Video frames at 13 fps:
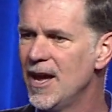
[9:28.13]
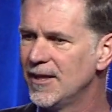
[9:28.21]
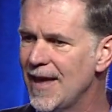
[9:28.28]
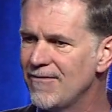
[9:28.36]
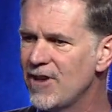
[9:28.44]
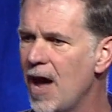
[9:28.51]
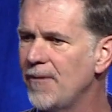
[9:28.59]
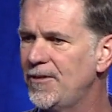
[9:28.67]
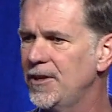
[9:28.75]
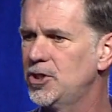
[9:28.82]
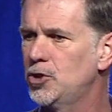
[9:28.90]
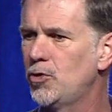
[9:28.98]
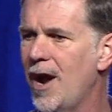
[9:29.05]
they've got
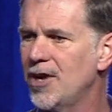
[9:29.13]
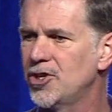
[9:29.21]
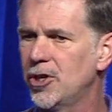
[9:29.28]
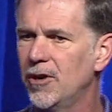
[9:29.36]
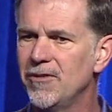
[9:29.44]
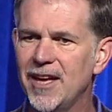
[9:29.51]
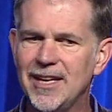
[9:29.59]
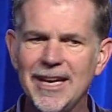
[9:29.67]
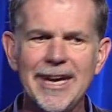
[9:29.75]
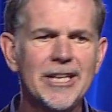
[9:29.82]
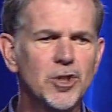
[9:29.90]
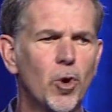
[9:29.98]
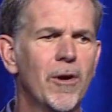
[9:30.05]
this structure that
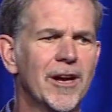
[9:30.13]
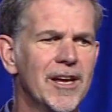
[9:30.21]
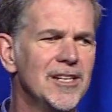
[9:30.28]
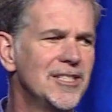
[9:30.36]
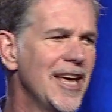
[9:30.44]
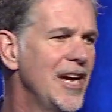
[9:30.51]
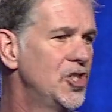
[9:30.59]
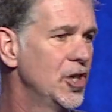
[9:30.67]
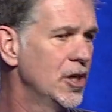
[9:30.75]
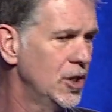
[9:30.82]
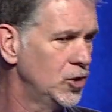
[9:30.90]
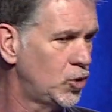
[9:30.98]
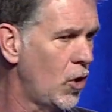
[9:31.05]
each organization
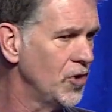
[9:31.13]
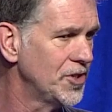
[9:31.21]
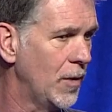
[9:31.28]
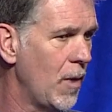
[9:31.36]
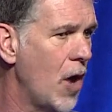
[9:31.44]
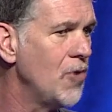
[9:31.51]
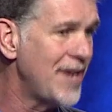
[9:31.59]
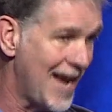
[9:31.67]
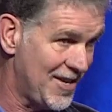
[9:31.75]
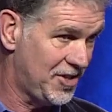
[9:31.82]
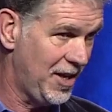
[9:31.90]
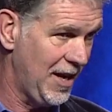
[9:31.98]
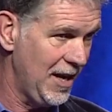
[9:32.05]
controls their own
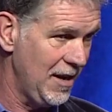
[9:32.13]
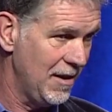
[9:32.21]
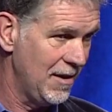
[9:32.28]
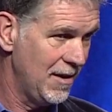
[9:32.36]
destiny,